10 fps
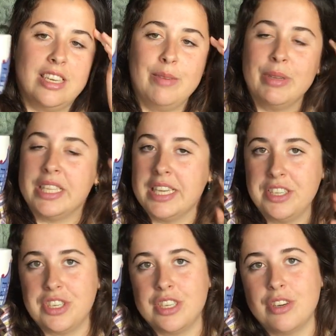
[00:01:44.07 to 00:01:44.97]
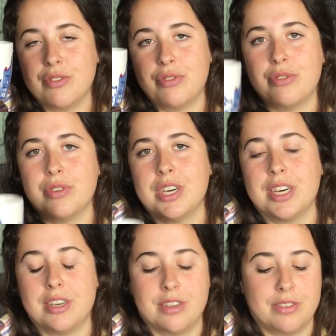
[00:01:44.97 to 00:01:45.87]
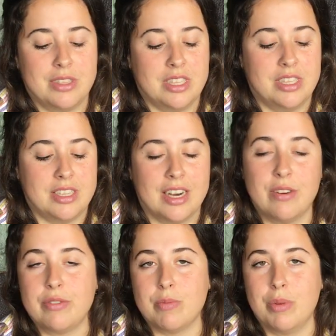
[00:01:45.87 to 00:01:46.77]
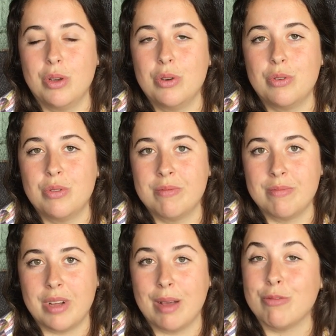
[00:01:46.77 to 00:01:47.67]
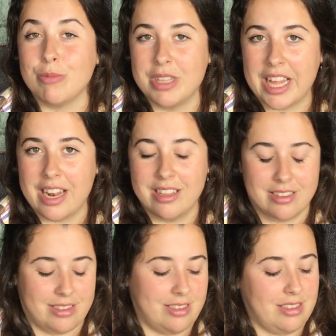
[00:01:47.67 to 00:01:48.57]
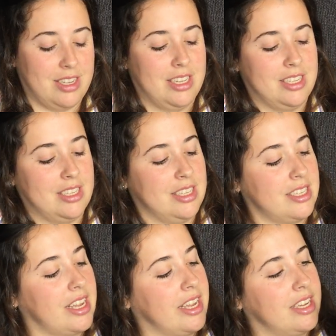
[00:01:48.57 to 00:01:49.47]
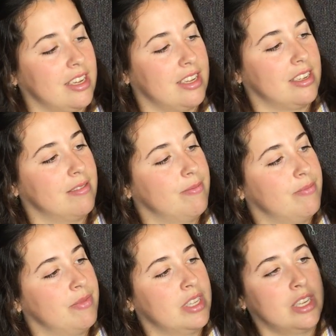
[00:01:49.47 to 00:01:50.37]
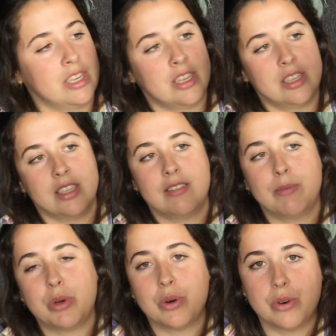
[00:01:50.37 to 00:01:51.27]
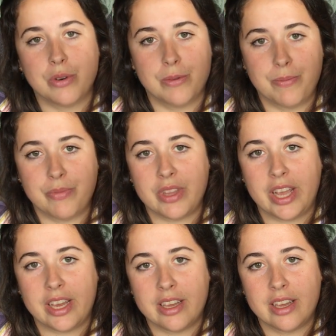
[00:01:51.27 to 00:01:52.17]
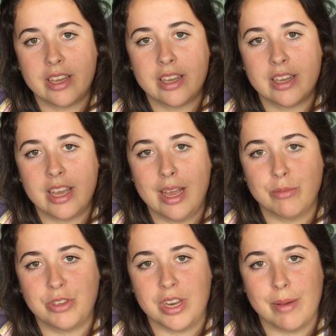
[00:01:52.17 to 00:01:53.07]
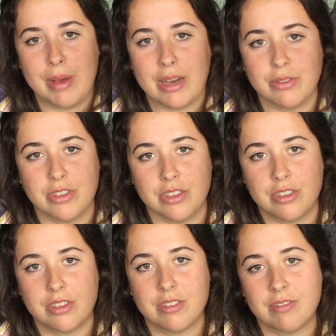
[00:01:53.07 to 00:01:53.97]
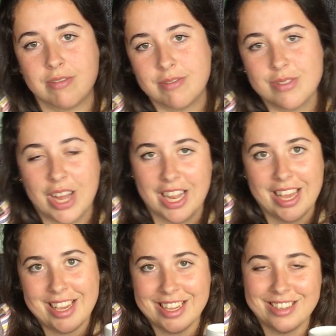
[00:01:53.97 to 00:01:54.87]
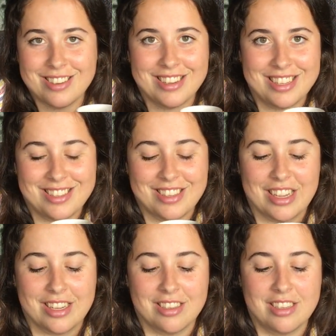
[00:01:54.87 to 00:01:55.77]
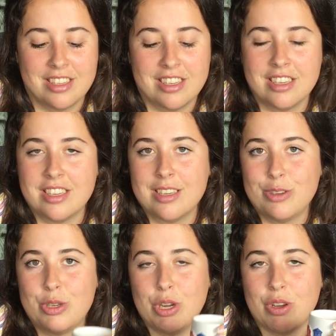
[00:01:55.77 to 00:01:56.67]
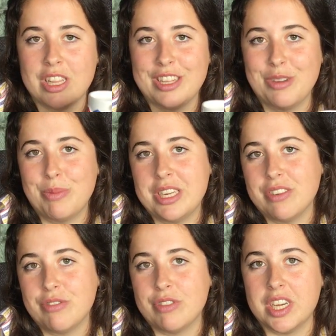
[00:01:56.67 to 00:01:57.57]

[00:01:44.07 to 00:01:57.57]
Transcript: imitation of Delft blue. I'm from the Netherlands, and this is like the typical like Amsterdam houses. I like it. It's showing a little bit of